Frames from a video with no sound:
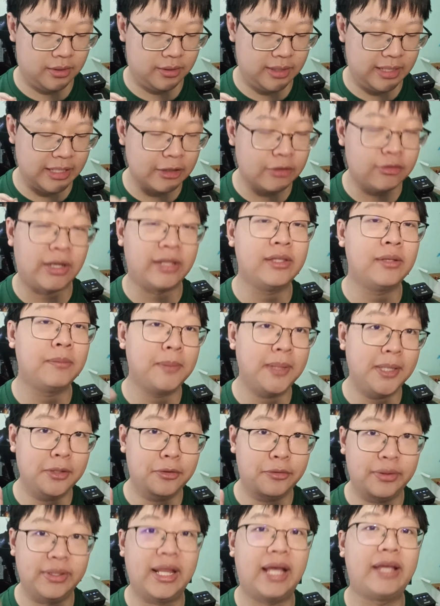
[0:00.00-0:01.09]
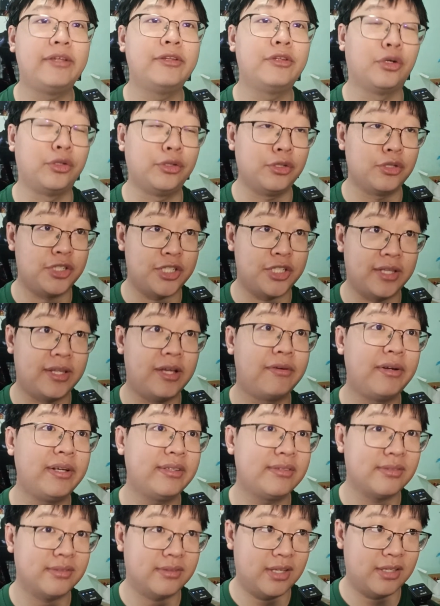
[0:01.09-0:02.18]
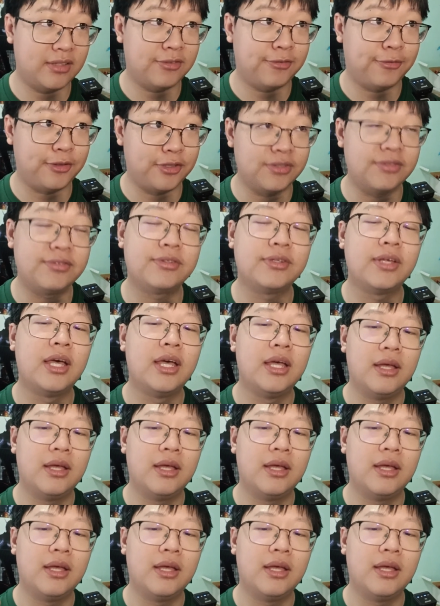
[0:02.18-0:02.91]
incredibly reliant on your generics. That's first.